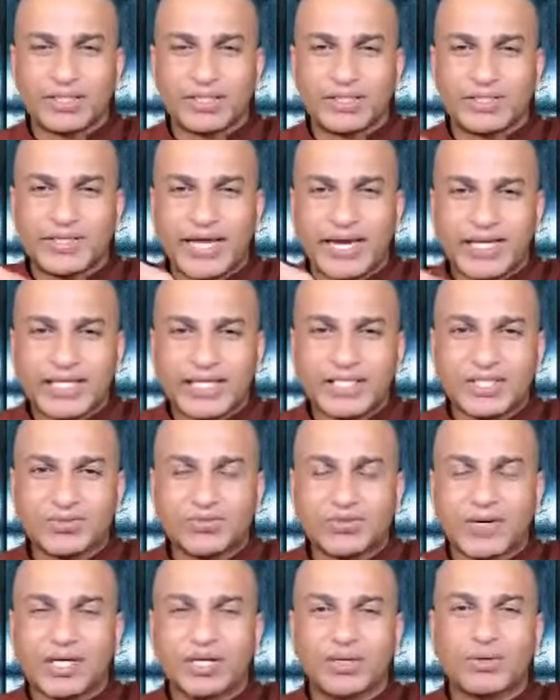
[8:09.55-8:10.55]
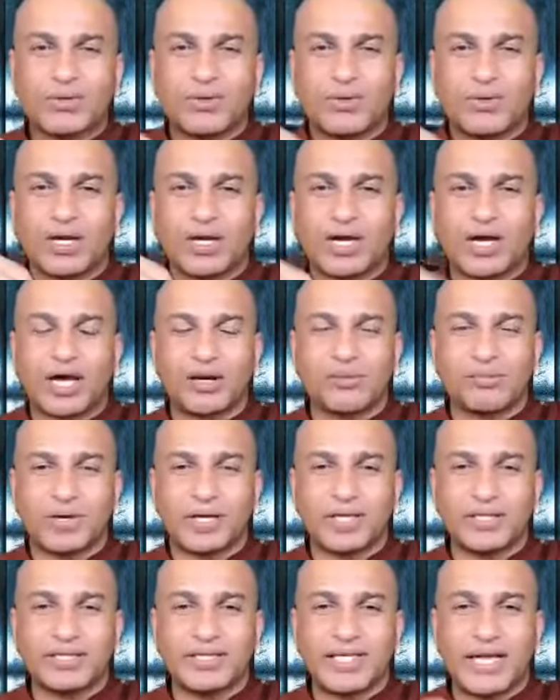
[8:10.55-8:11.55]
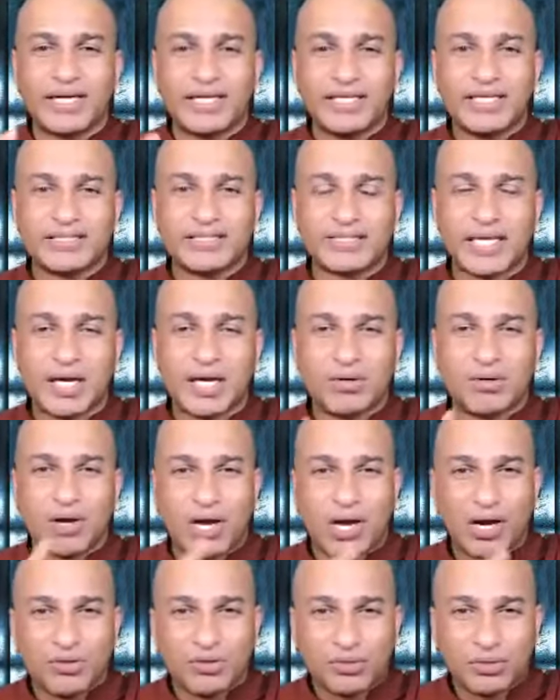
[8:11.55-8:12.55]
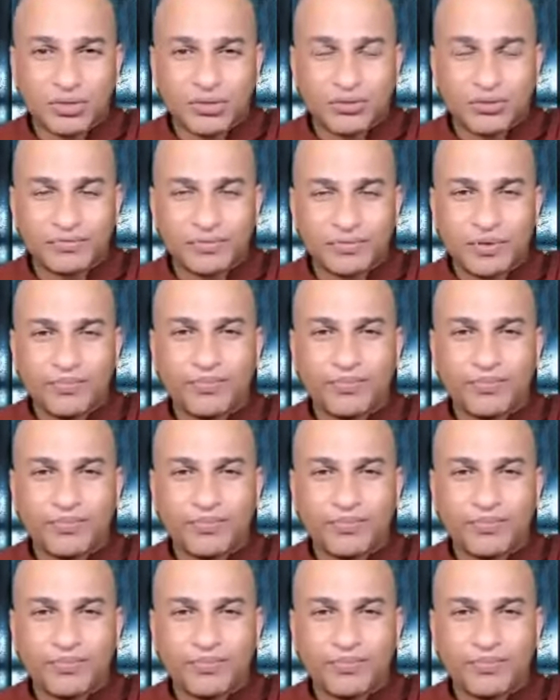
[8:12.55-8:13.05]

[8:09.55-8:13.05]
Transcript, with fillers: That is what called karma. That is how out of